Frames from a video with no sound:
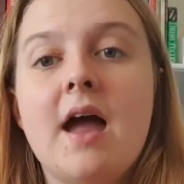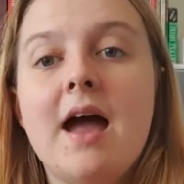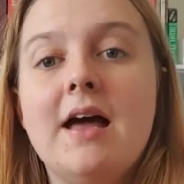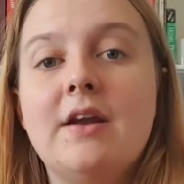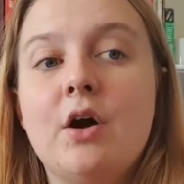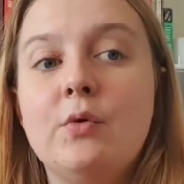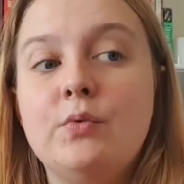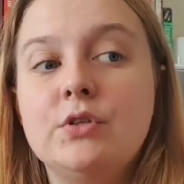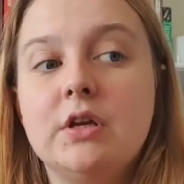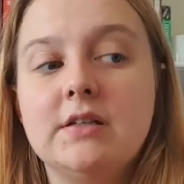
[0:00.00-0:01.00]
And I
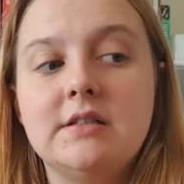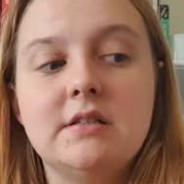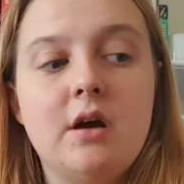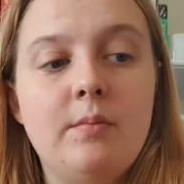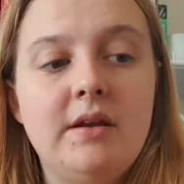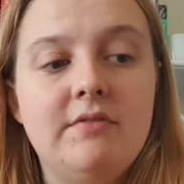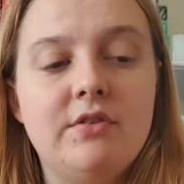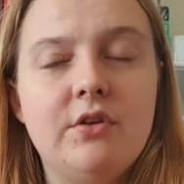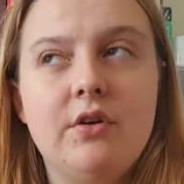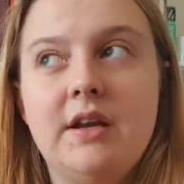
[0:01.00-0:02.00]
would like to start
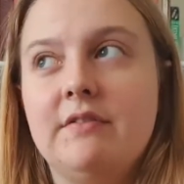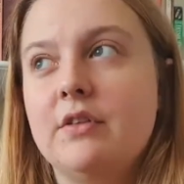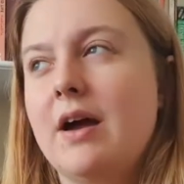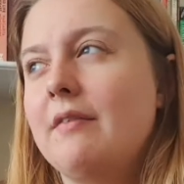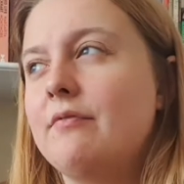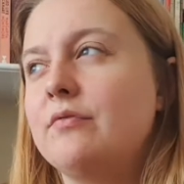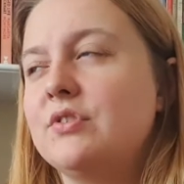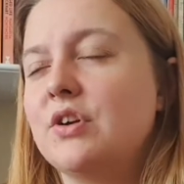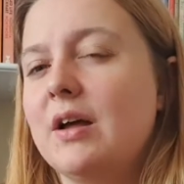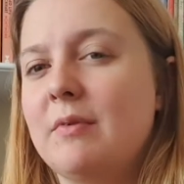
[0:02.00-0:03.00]
Believe-a-thon, even though I haven't
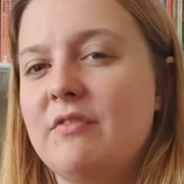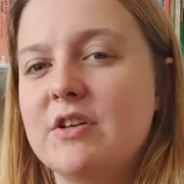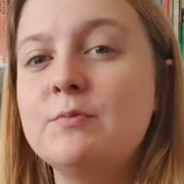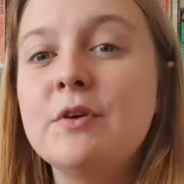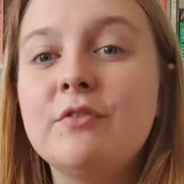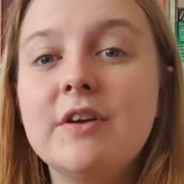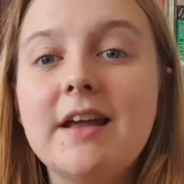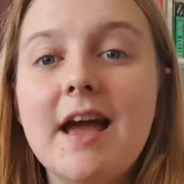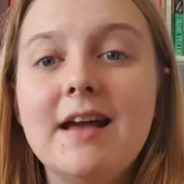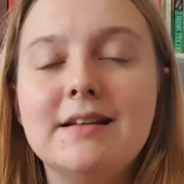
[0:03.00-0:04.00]
started my first book for it
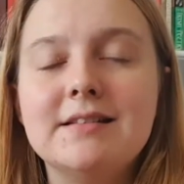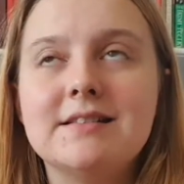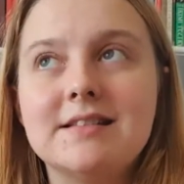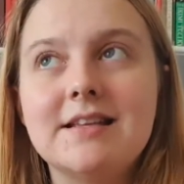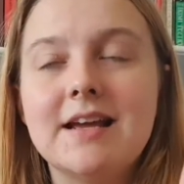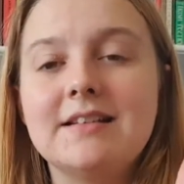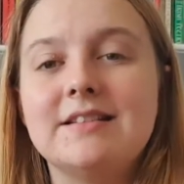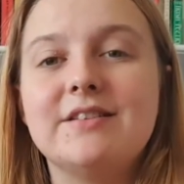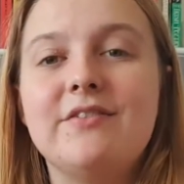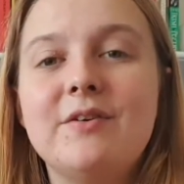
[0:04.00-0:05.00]
yet, and it's the second
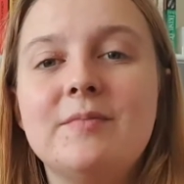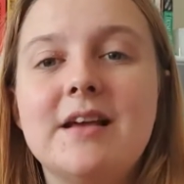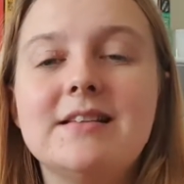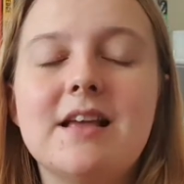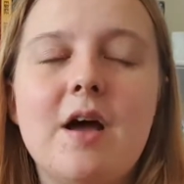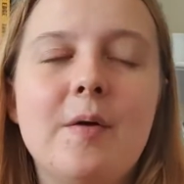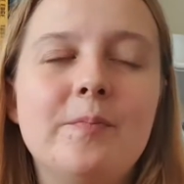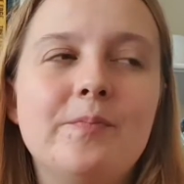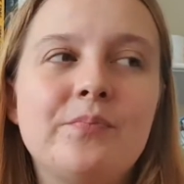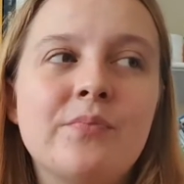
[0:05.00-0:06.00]
as I film this.
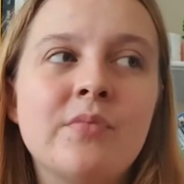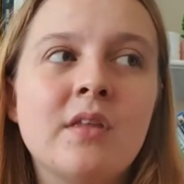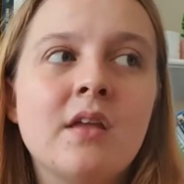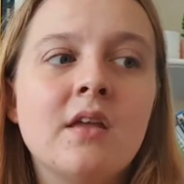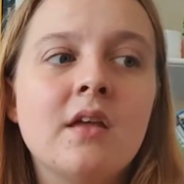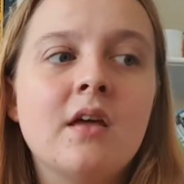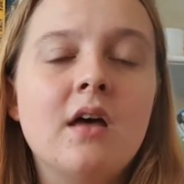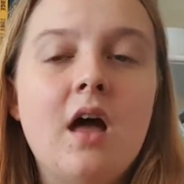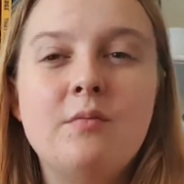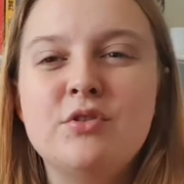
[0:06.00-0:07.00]
I'm
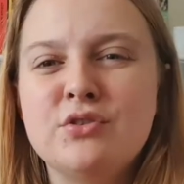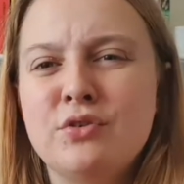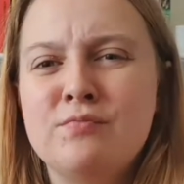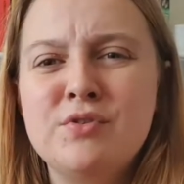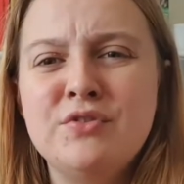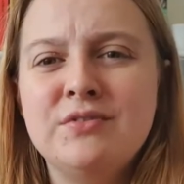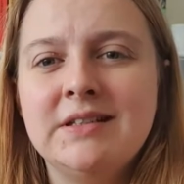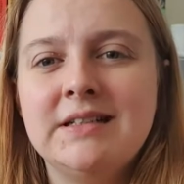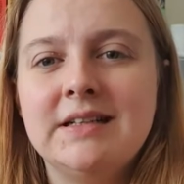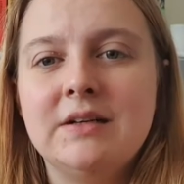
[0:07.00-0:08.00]
just sort of mood
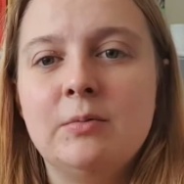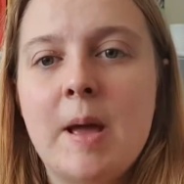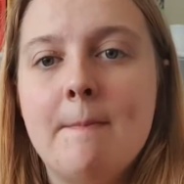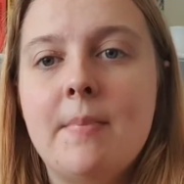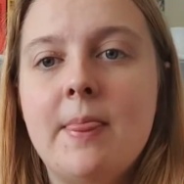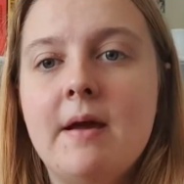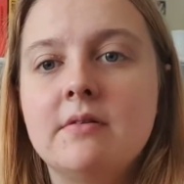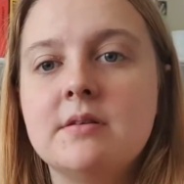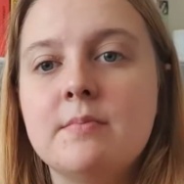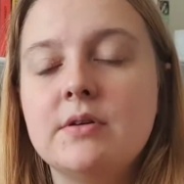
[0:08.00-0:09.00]
reading a little bit, but there are
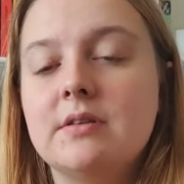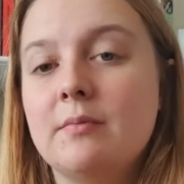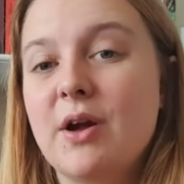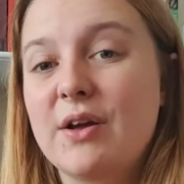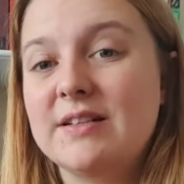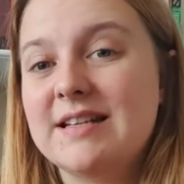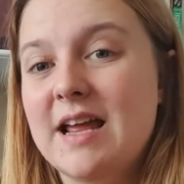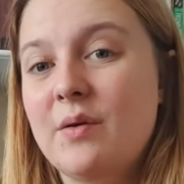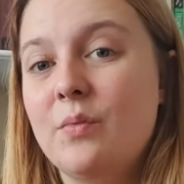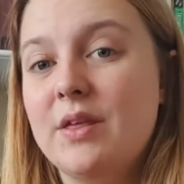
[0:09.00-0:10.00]
some books I'm going to
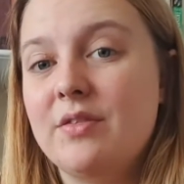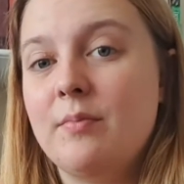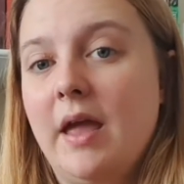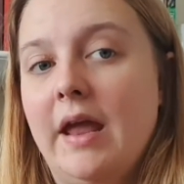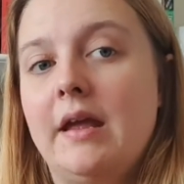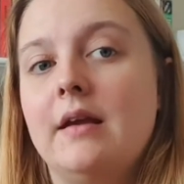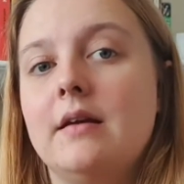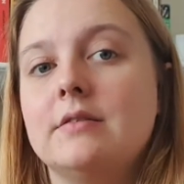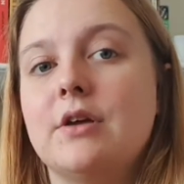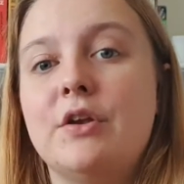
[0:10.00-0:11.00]
take with me
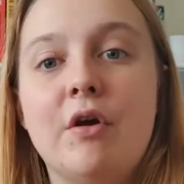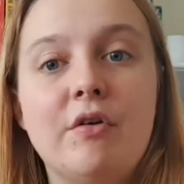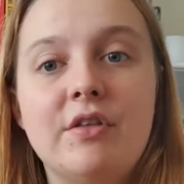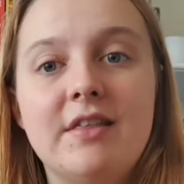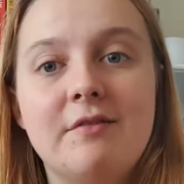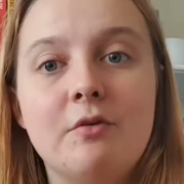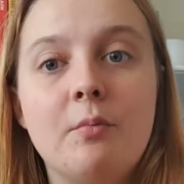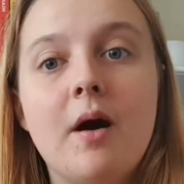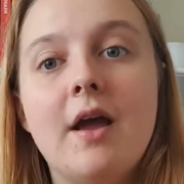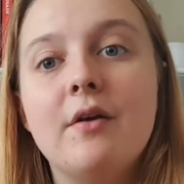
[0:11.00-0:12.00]
because I know that they're on
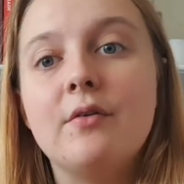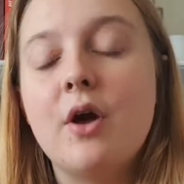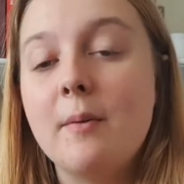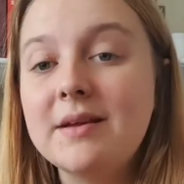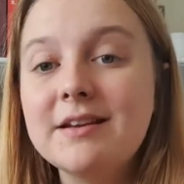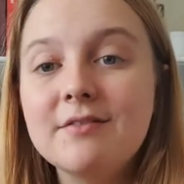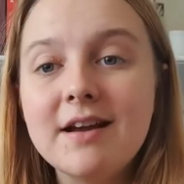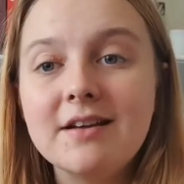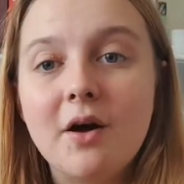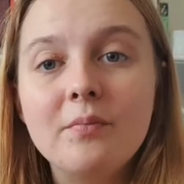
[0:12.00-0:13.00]
my immediate
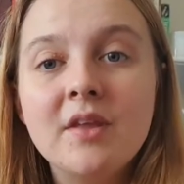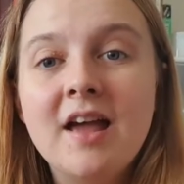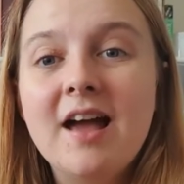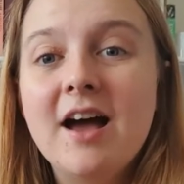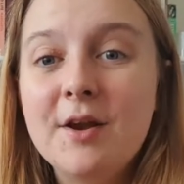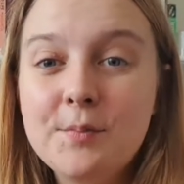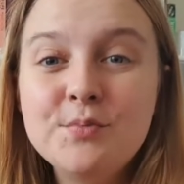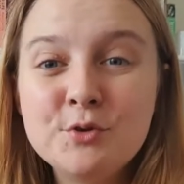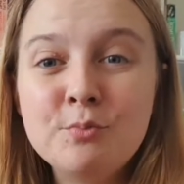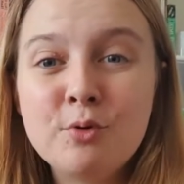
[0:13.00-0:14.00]
radar. And I
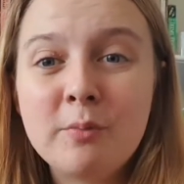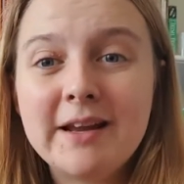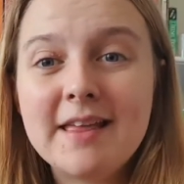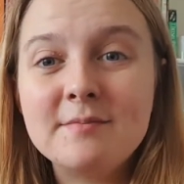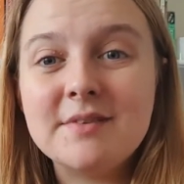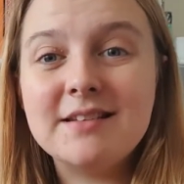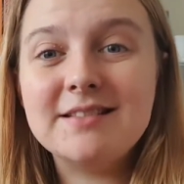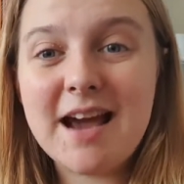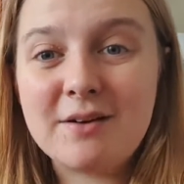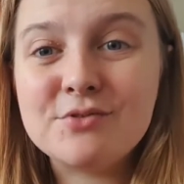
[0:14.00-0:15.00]
should probably get them
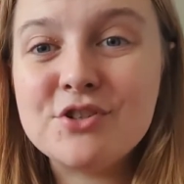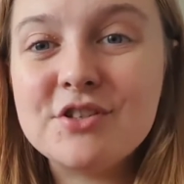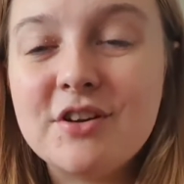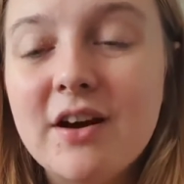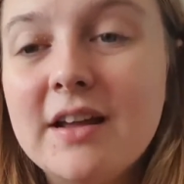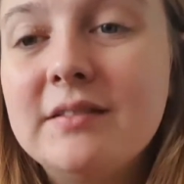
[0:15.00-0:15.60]
down, shouldn't I?